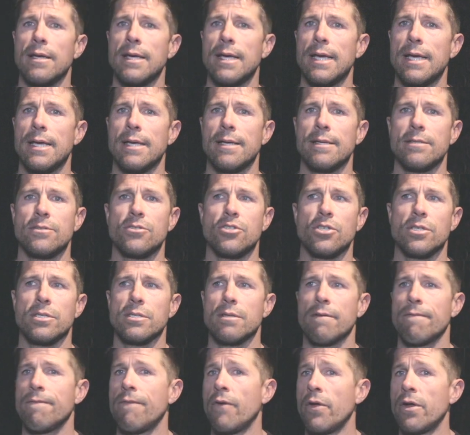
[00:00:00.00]
is
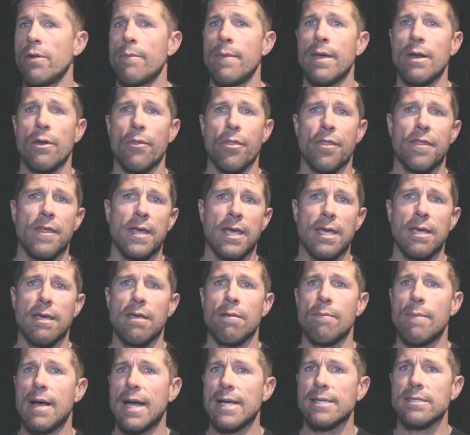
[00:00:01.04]
just a fundamental thing
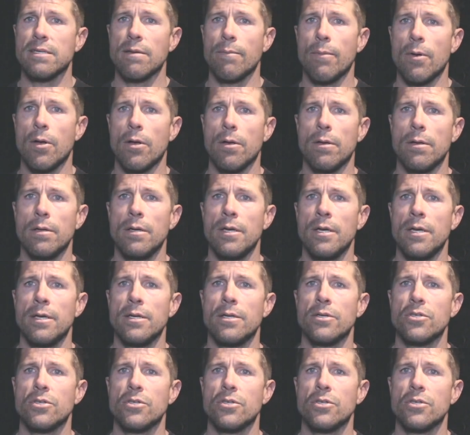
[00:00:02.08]
in basketball.